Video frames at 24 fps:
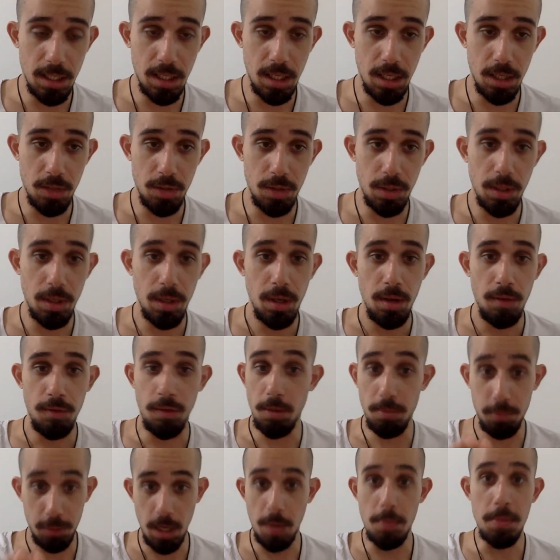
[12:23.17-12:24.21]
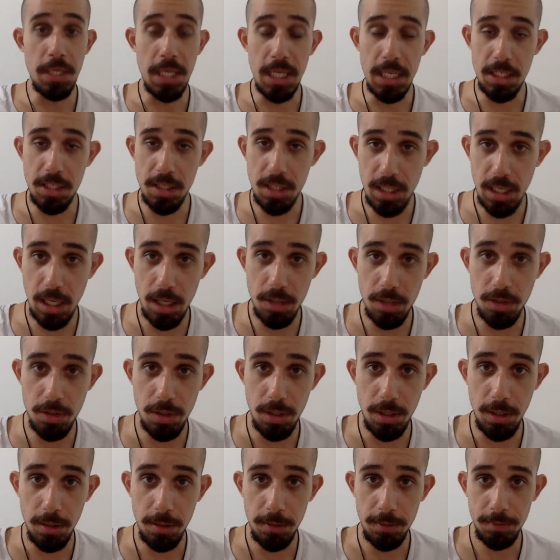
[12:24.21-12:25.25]
country from coming into the
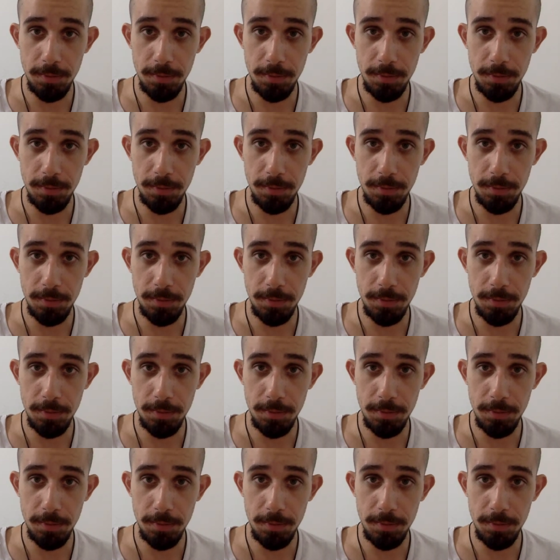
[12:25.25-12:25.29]
country.